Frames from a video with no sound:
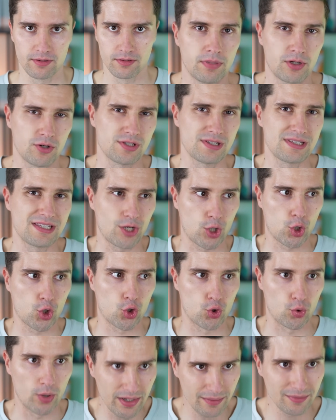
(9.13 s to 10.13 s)
Because it's
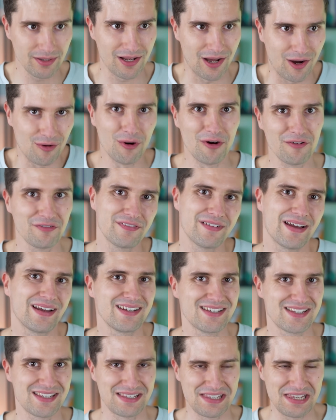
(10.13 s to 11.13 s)
incredible how often I
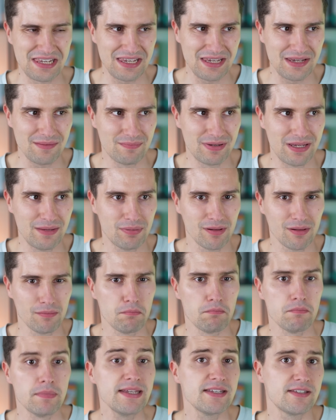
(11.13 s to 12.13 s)
see people
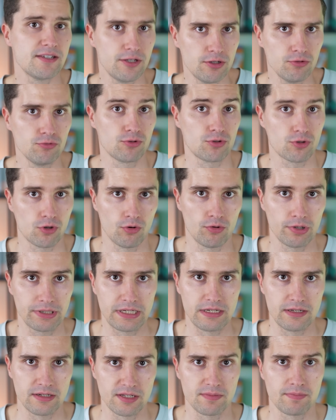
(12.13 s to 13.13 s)
misuse
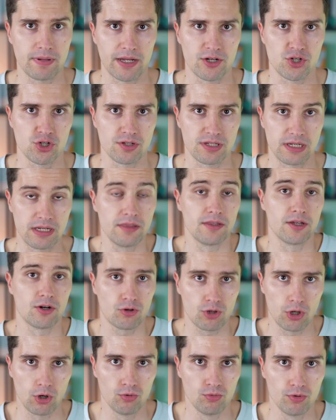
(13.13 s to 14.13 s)
coroutine dispatchers in their
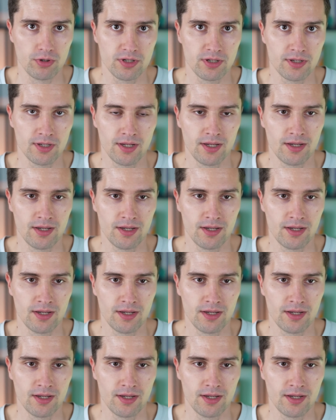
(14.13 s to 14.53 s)
code,